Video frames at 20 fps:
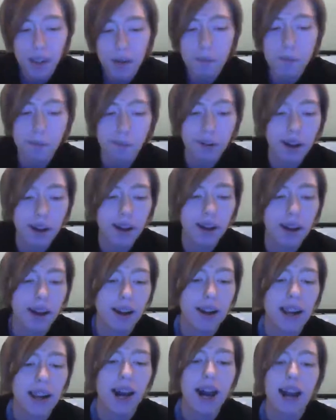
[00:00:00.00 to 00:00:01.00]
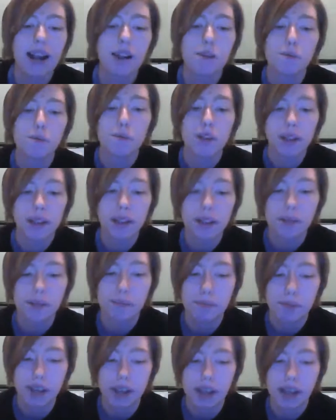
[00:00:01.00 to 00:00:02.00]
But I will
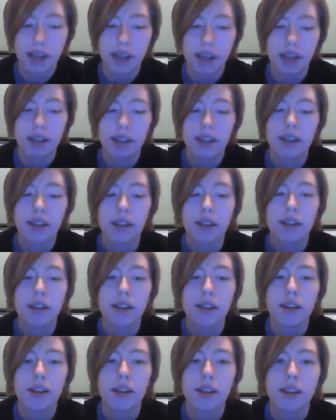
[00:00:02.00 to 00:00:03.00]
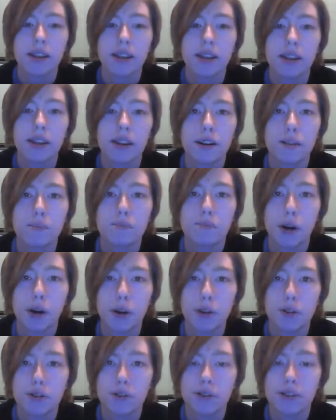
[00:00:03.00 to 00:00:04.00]
be
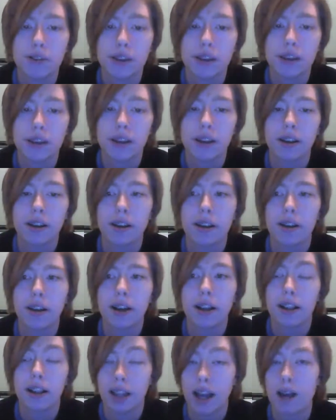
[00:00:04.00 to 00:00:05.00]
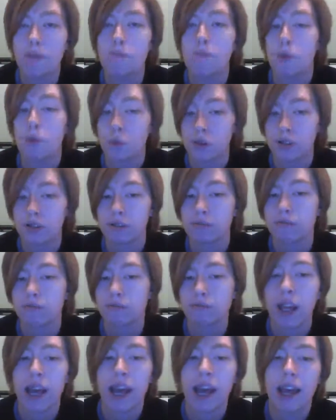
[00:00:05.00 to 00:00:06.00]
posting a lot more,
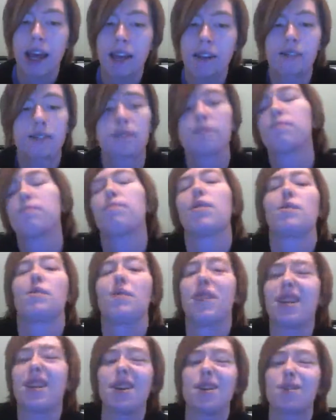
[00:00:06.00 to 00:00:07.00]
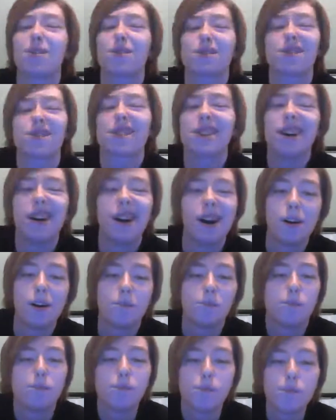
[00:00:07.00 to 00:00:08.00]
and the videos to
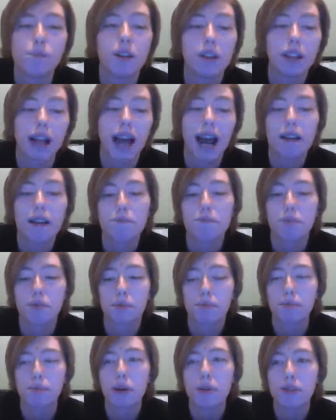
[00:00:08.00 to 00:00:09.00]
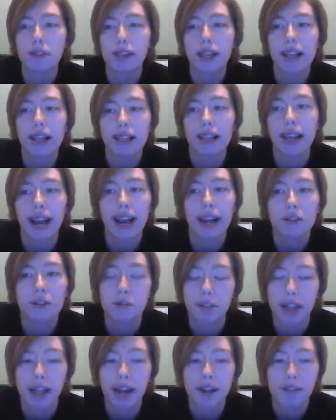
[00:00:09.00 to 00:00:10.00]
come will most likely
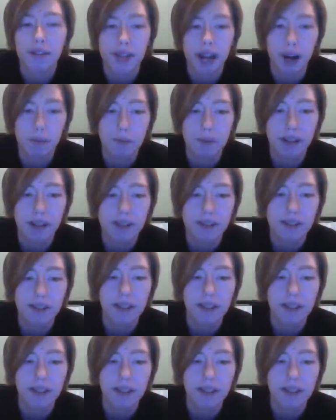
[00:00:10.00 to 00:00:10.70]
actually have topics.